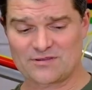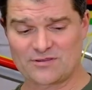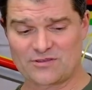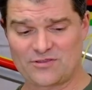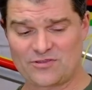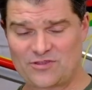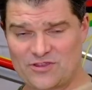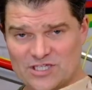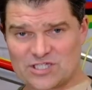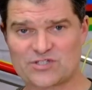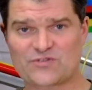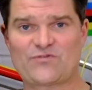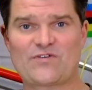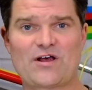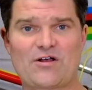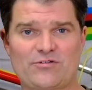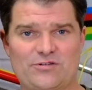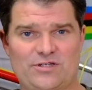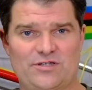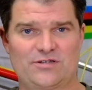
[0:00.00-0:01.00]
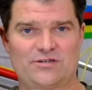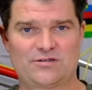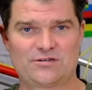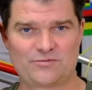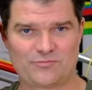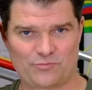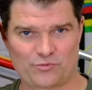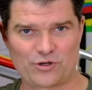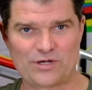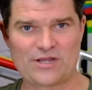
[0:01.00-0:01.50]
this felt
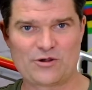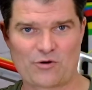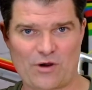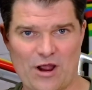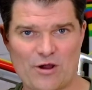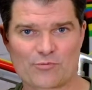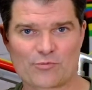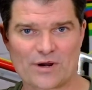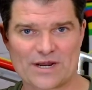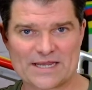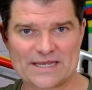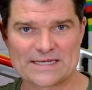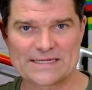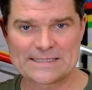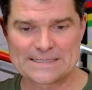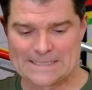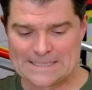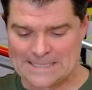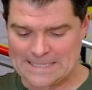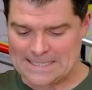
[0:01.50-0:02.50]
pretty groundbreaking.